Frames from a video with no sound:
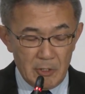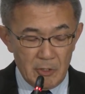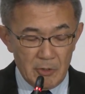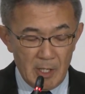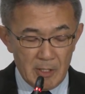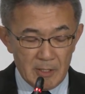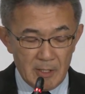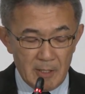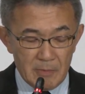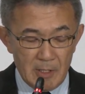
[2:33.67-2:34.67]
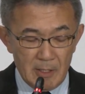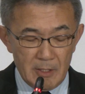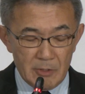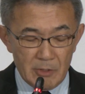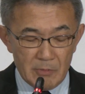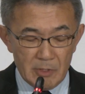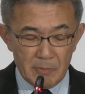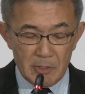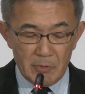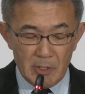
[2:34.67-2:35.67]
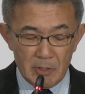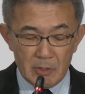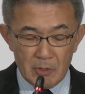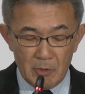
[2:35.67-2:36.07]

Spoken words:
a new nonstop daily service between